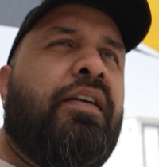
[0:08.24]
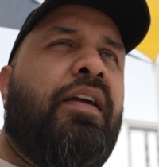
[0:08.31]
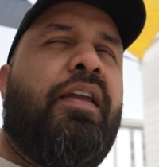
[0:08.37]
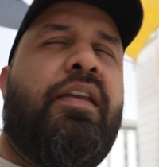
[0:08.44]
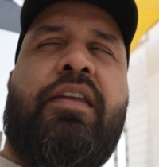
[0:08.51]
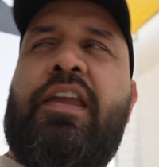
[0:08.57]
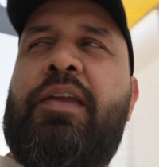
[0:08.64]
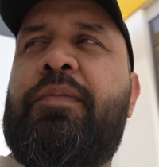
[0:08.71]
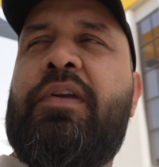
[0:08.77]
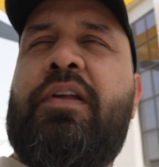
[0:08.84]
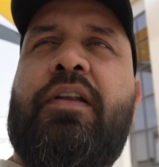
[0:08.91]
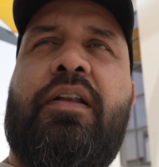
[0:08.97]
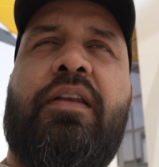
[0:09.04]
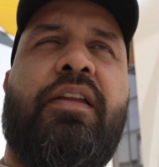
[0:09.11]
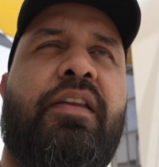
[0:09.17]
I came here
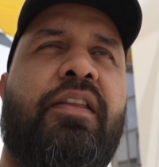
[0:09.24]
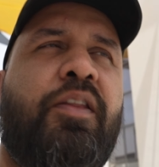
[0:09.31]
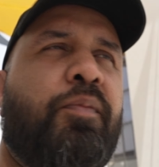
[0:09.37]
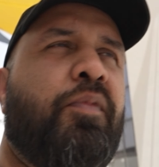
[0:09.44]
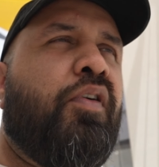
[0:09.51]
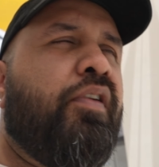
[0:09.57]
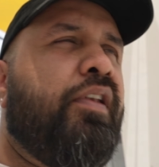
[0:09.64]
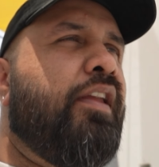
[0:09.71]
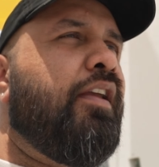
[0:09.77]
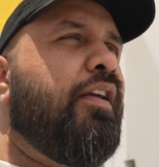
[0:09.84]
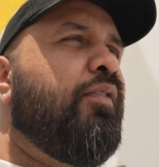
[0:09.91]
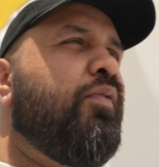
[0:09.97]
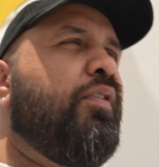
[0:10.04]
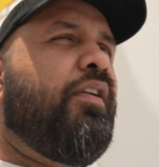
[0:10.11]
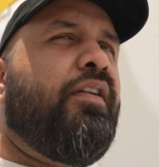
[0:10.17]
earlier in the morning
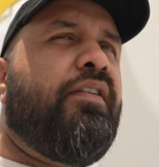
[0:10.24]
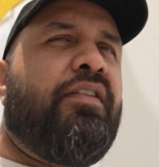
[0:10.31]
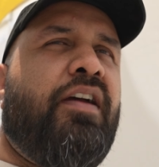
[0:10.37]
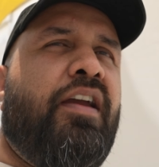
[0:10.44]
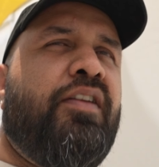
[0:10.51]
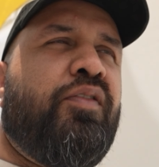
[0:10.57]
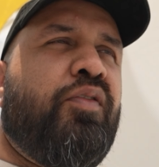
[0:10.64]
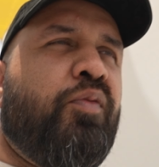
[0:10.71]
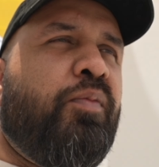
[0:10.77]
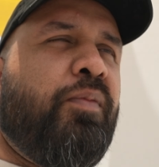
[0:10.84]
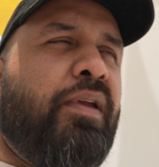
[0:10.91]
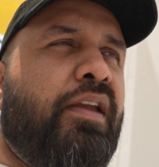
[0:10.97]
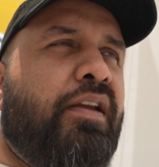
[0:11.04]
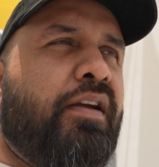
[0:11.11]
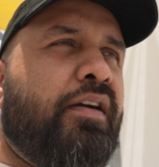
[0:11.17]
and we are trying to
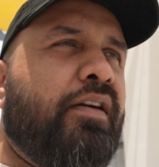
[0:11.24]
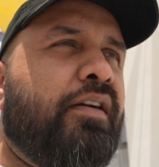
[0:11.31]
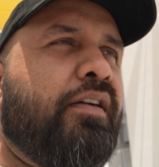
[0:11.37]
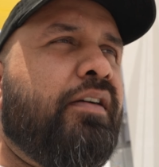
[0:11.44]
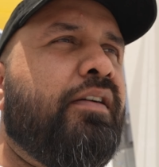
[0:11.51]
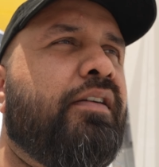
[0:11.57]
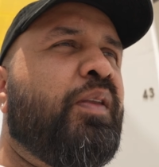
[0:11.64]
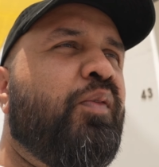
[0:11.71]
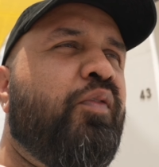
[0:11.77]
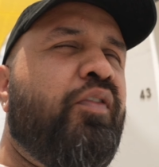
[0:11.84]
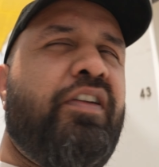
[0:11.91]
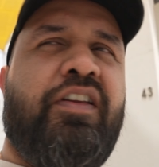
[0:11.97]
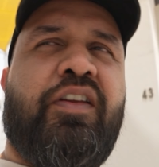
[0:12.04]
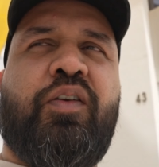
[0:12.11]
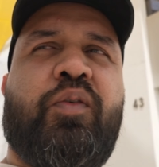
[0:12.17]
make a
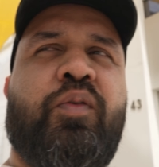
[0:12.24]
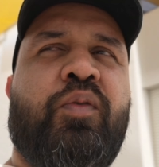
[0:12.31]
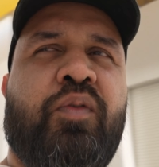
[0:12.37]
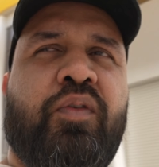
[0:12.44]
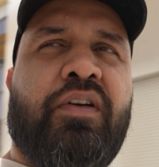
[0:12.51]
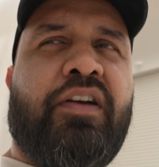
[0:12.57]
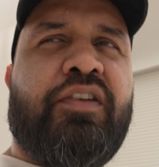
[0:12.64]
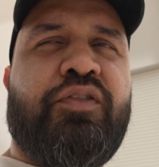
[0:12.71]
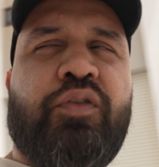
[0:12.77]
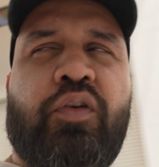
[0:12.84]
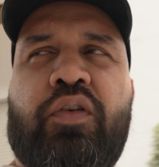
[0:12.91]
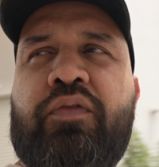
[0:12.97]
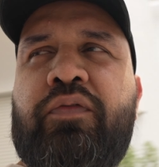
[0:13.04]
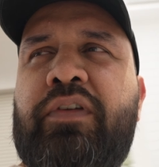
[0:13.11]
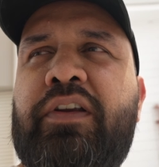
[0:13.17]
video, a
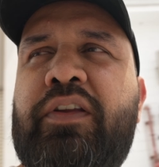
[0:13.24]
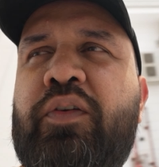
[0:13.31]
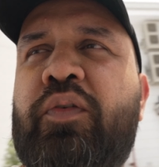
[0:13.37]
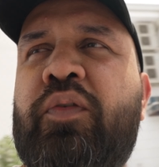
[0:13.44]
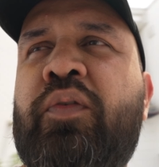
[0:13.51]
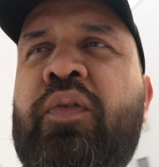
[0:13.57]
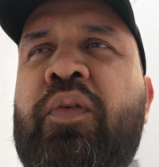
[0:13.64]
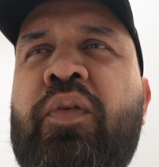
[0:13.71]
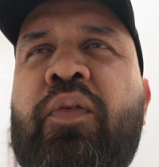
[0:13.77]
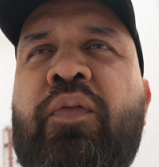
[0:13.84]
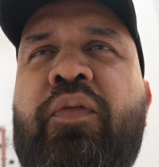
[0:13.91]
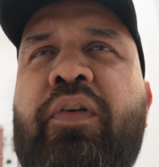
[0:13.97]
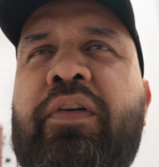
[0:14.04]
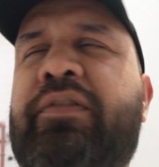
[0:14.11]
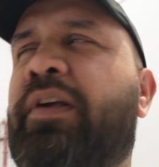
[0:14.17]
short video
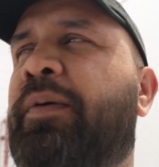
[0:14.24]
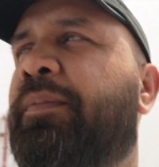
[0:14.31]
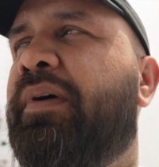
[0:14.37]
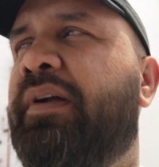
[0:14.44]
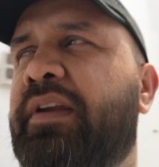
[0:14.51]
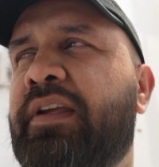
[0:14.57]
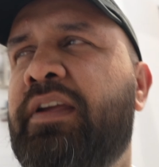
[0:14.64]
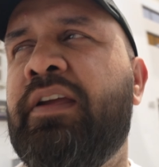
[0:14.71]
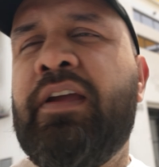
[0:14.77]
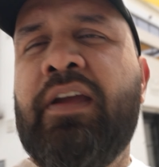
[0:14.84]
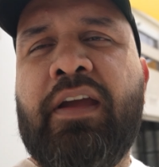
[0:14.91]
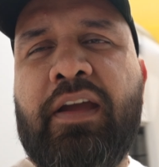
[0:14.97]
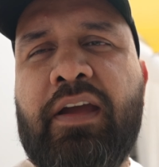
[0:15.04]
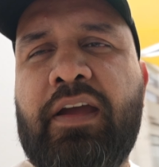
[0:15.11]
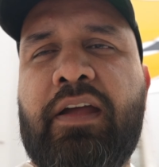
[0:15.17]
for somebody,
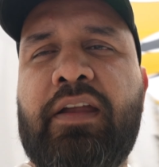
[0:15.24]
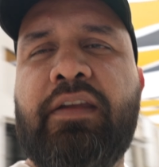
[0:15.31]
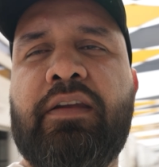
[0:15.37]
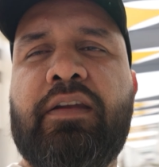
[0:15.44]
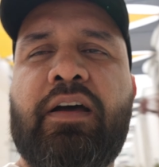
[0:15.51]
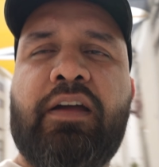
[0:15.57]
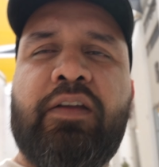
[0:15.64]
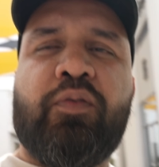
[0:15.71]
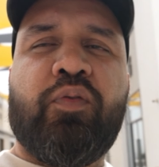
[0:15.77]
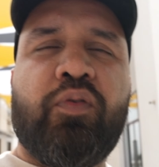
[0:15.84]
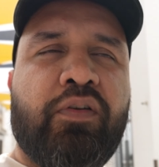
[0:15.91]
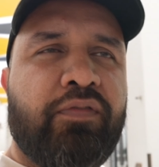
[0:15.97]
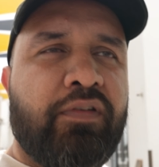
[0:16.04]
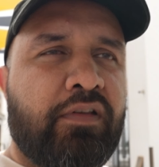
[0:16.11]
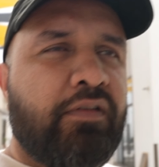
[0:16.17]
and I don't know
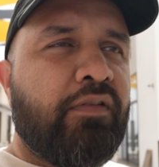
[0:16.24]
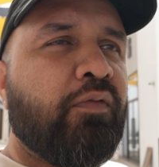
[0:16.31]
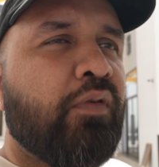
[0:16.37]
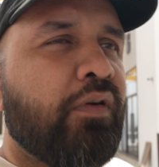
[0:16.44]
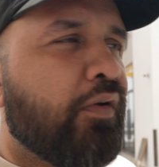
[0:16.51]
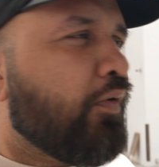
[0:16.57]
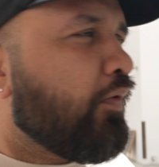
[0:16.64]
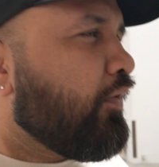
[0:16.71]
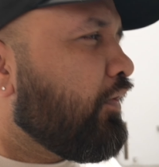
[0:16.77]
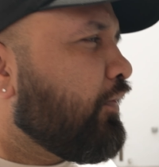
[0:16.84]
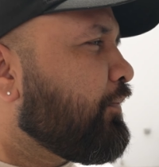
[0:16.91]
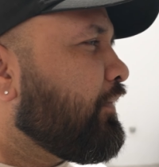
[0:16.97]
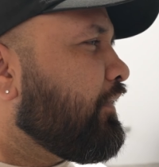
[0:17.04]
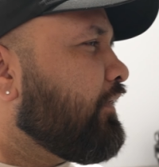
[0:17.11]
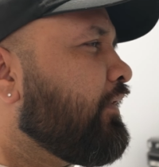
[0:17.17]
if it's work or not,
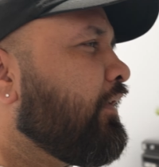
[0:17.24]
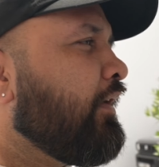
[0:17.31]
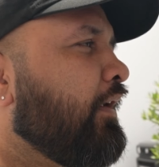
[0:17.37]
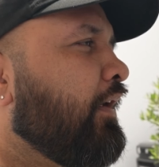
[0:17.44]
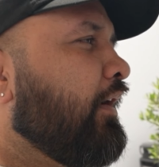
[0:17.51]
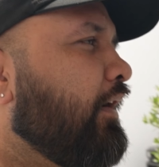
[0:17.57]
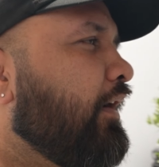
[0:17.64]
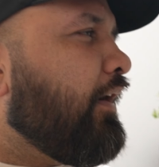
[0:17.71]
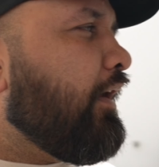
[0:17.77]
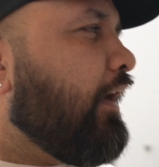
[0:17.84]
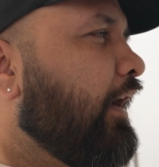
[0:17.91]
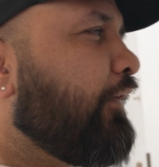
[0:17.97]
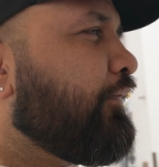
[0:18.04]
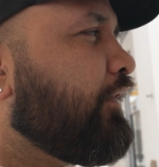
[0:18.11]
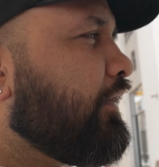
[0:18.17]
but I
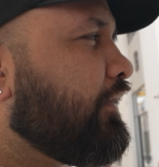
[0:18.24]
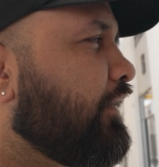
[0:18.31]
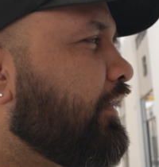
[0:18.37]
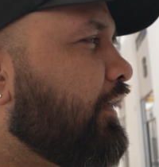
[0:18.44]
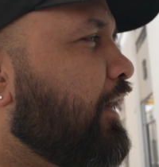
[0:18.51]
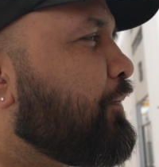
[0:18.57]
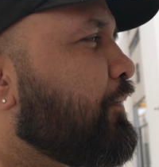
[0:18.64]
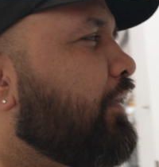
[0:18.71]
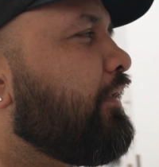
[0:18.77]
have the other camera